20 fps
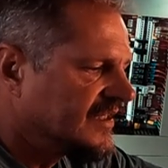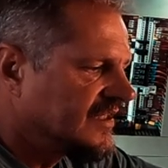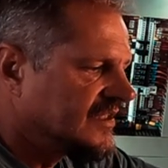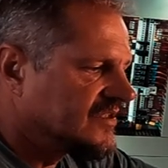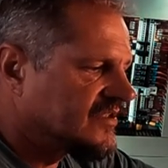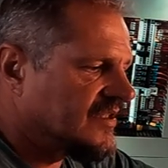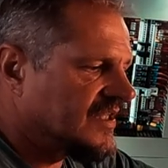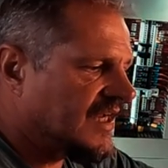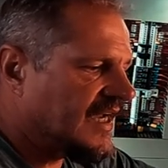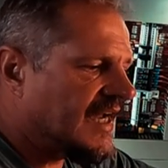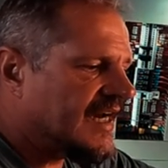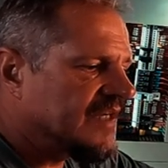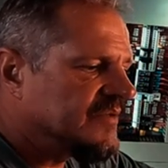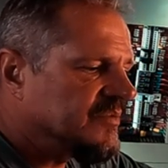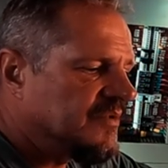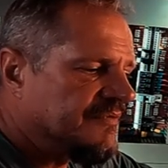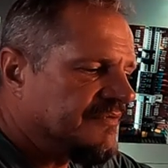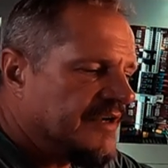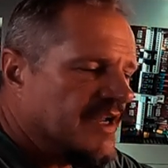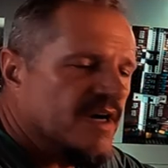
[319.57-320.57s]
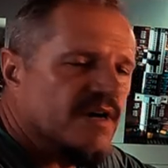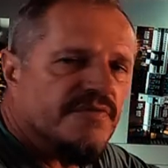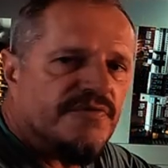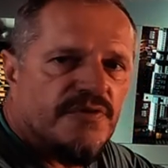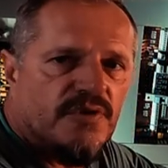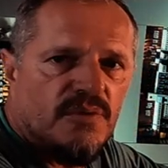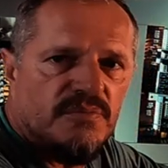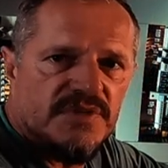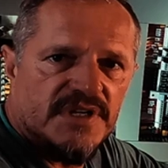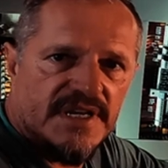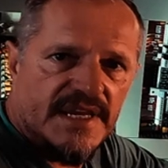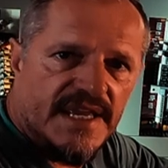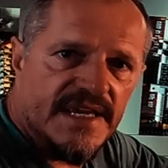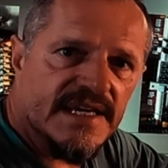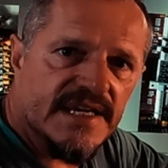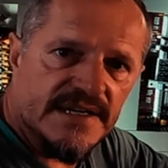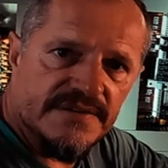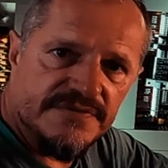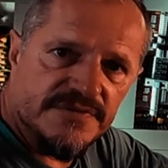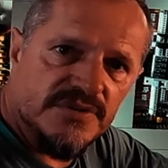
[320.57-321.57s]
so the current will flow from the
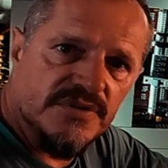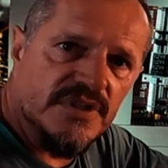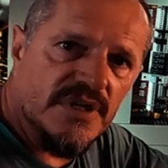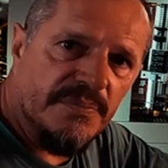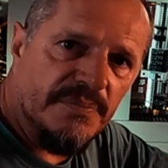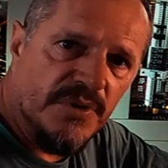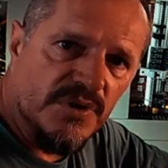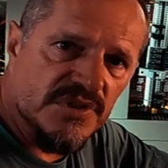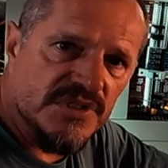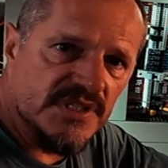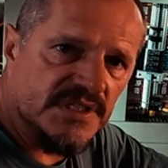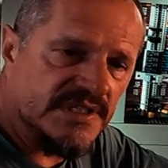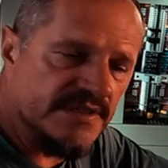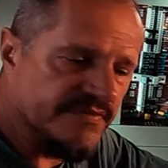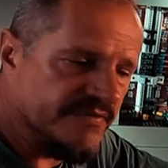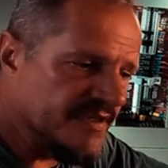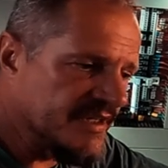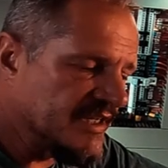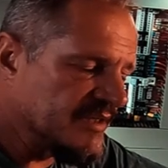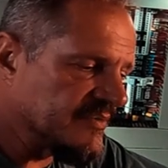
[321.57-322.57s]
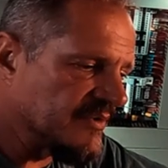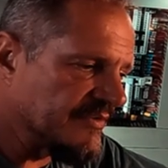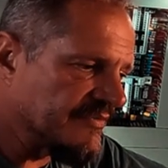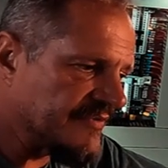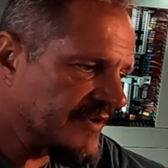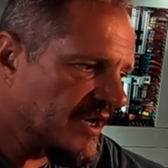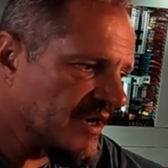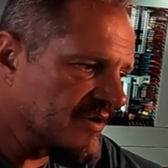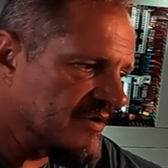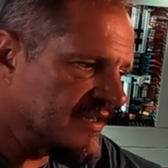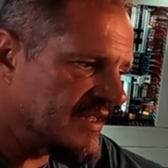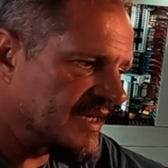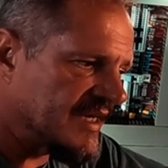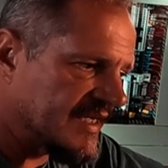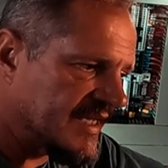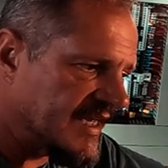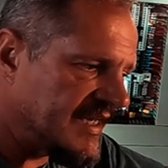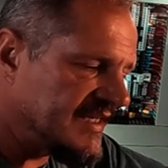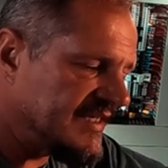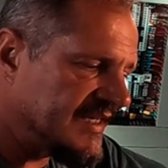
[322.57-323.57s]
negative to the positive and it will flow
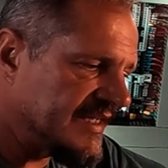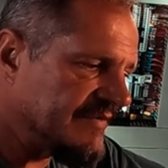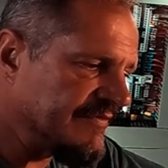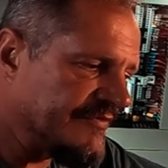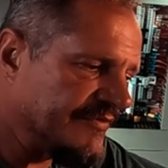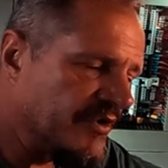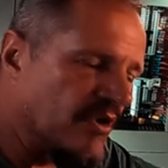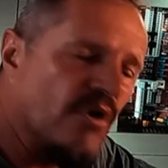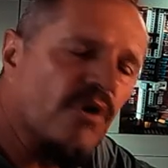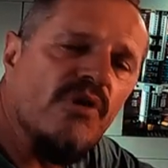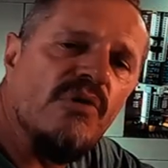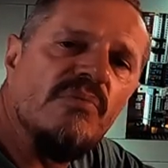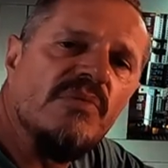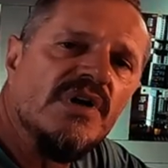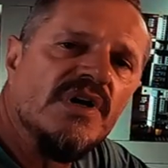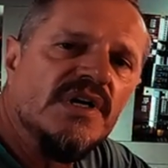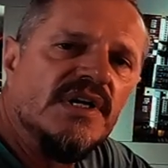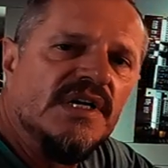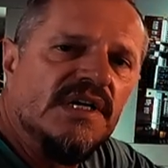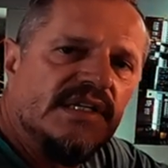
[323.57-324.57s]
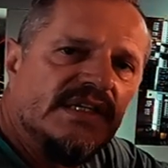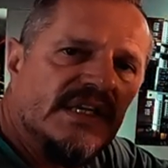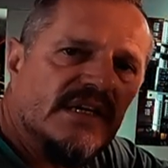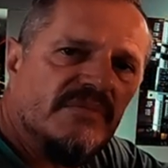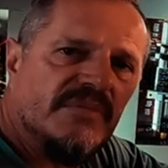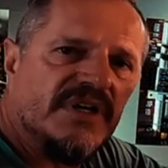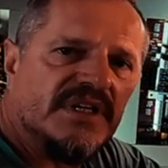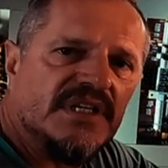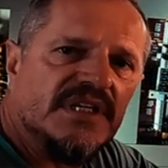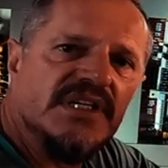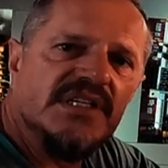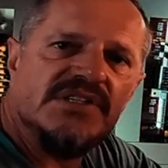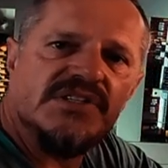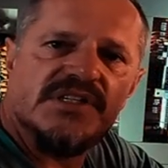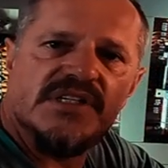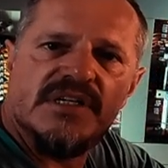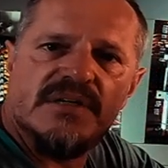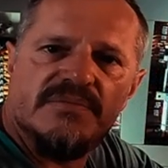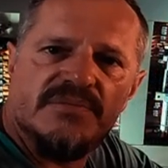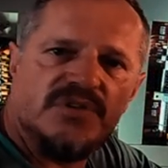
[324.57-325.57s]
again then from the
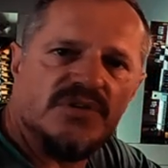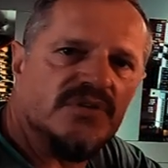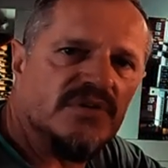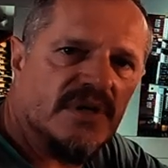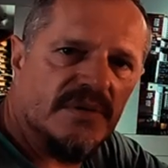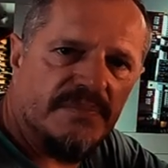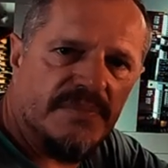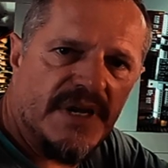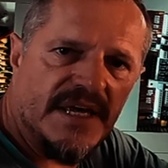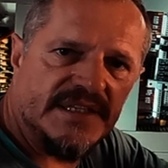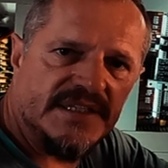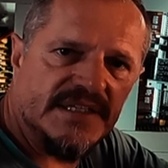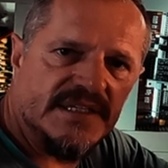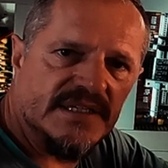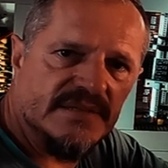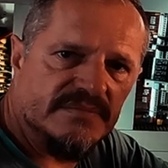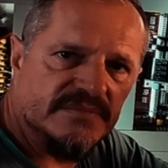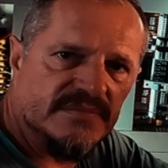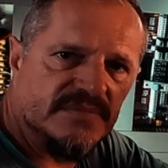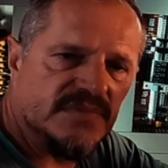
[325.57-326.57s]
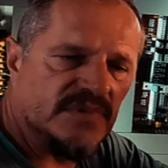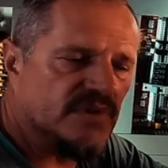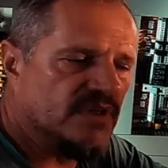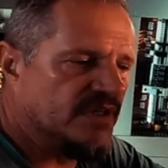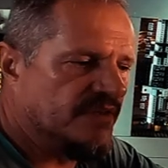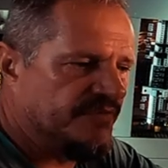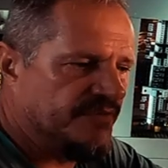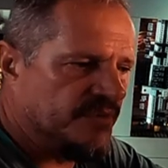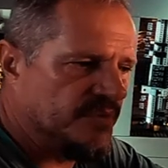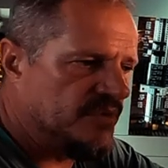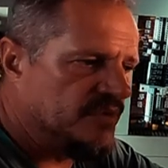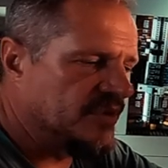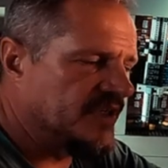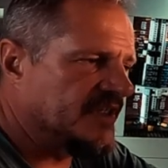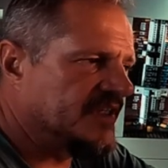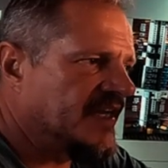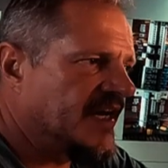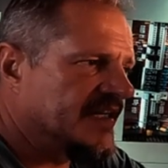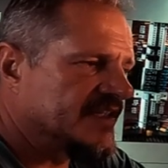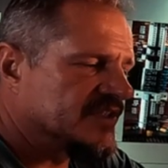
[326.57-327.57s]
magnesium to the platinum if you look
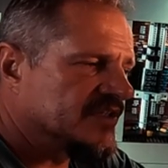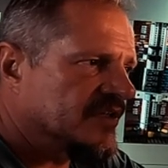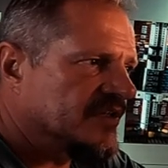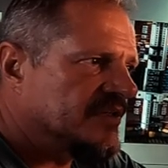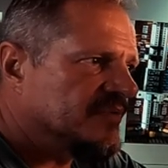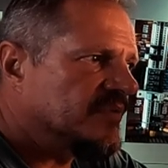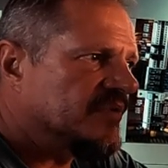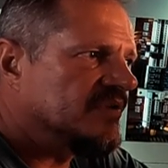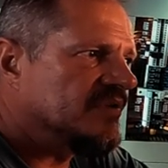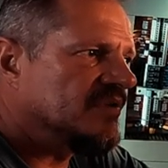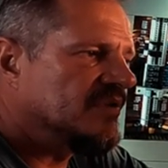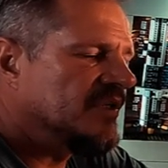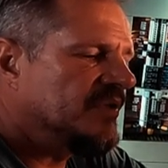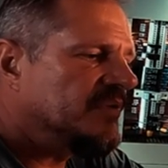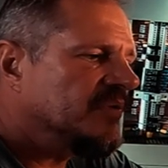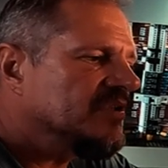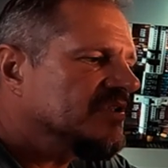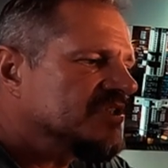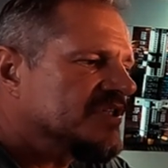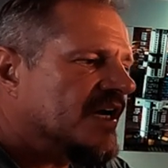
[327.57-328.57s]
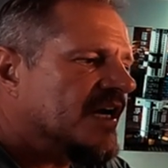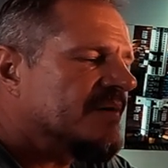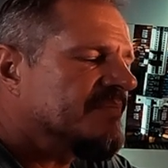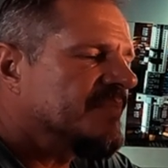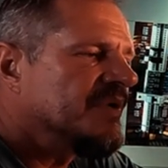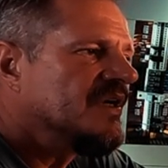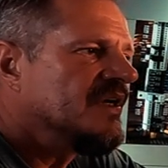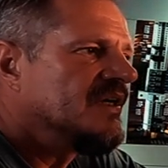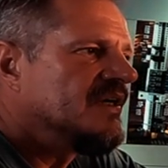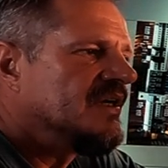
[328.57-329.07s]
at that so it will it will jump